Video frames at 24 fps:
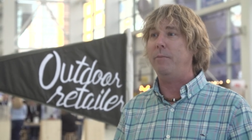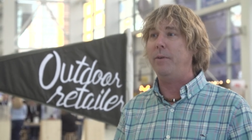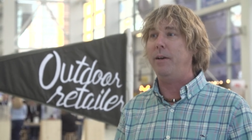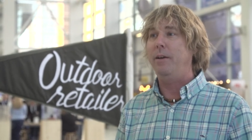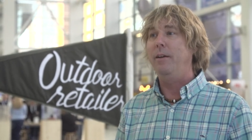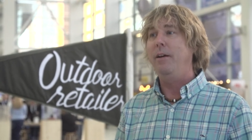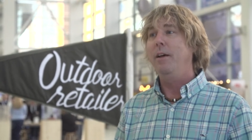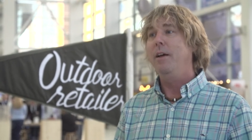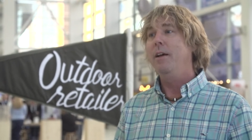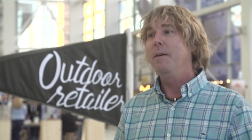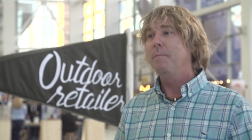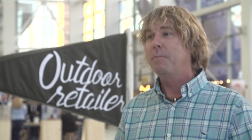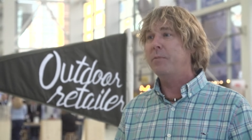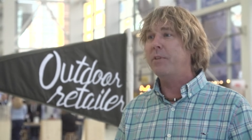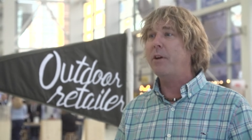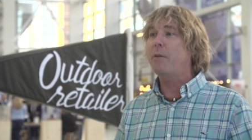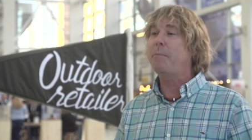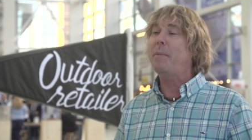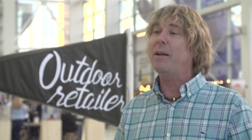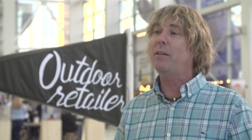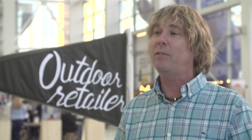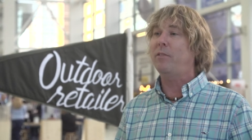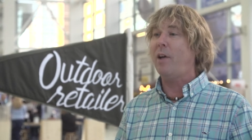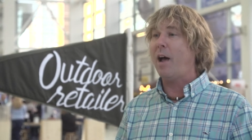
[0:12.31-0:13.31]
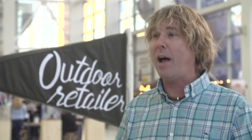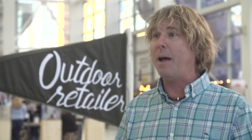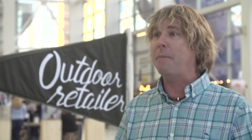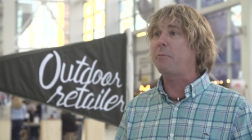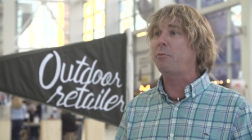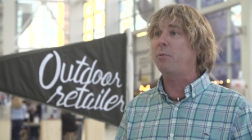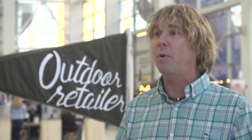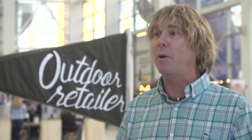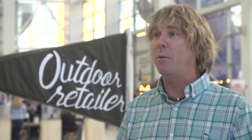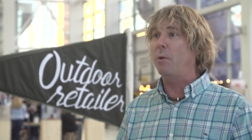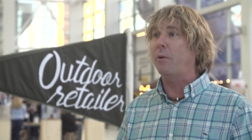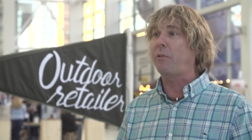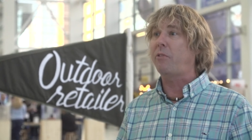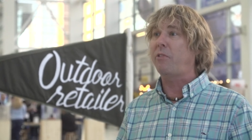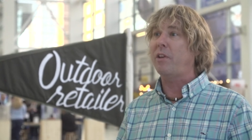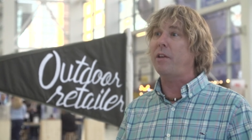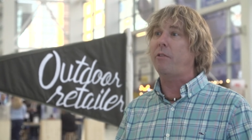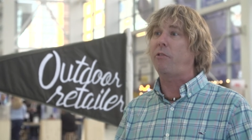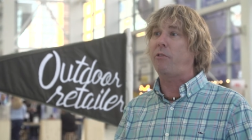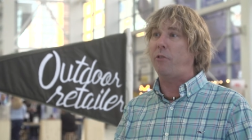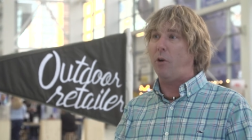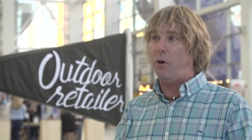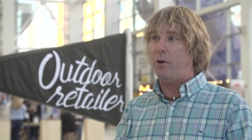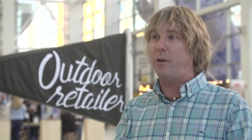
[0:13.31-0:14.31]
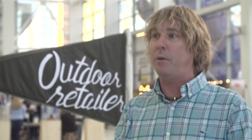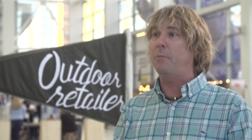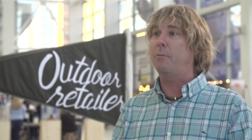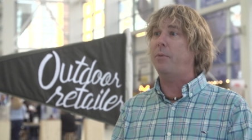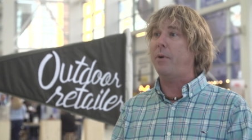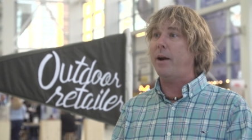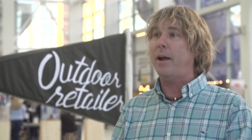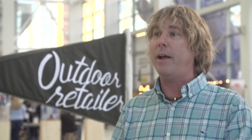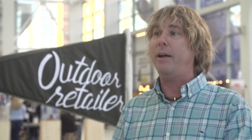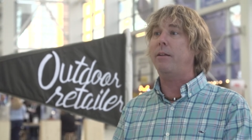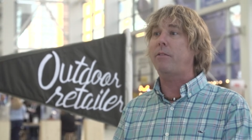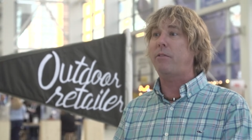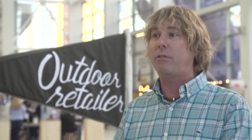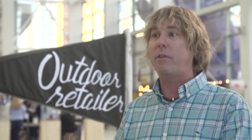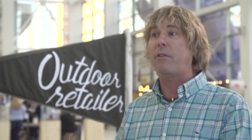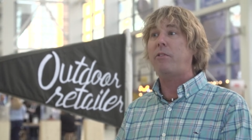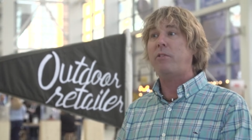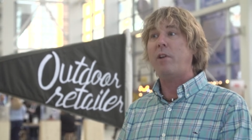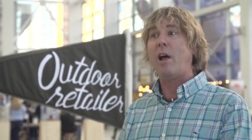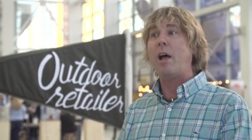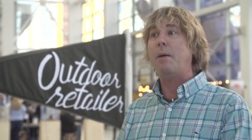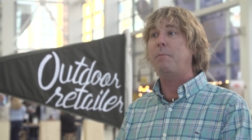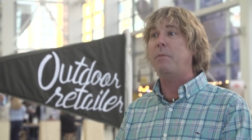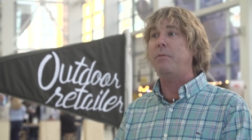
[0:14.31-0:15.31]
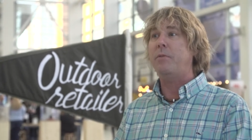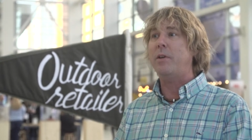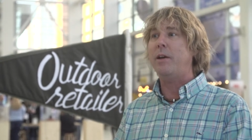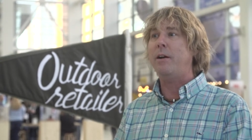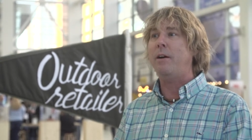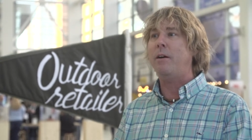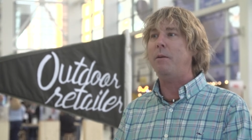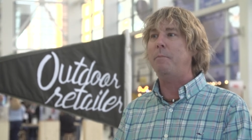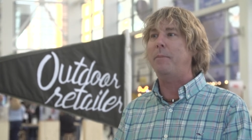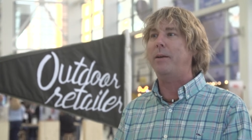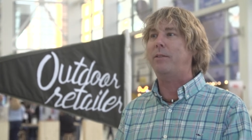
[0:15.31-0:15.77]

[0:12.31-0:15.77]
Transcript: I mean, there have been times where we'll see certain brands this time of year,